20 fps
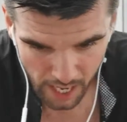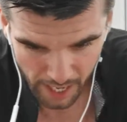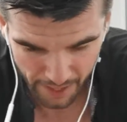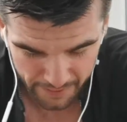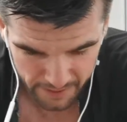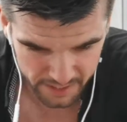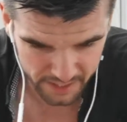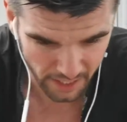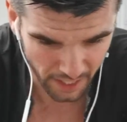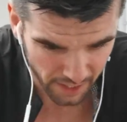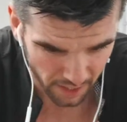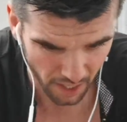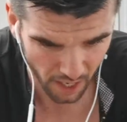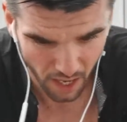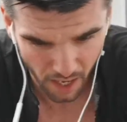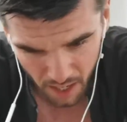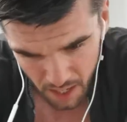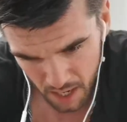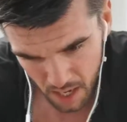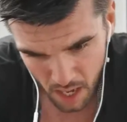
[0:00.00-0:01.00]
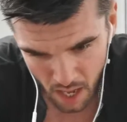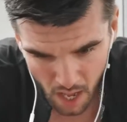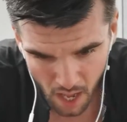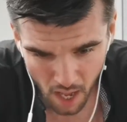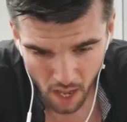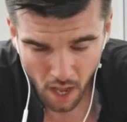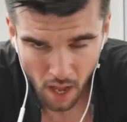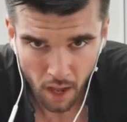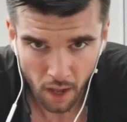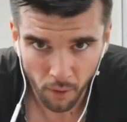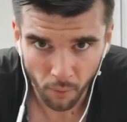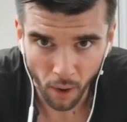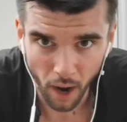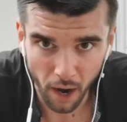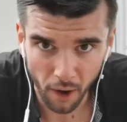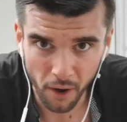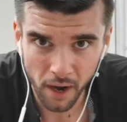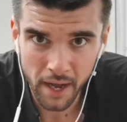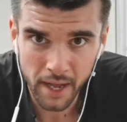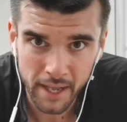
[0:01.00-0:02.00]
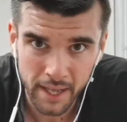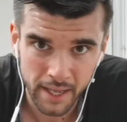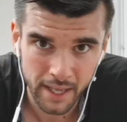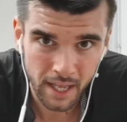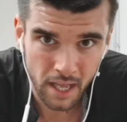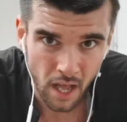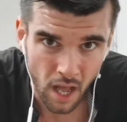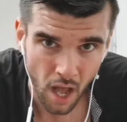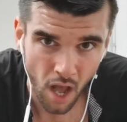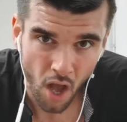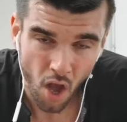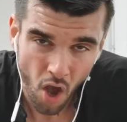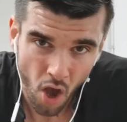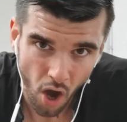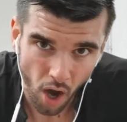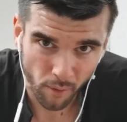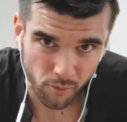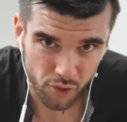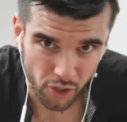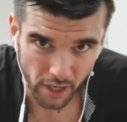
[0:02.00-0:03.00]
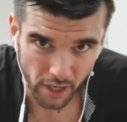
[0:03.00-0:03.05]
And they said, well, I'm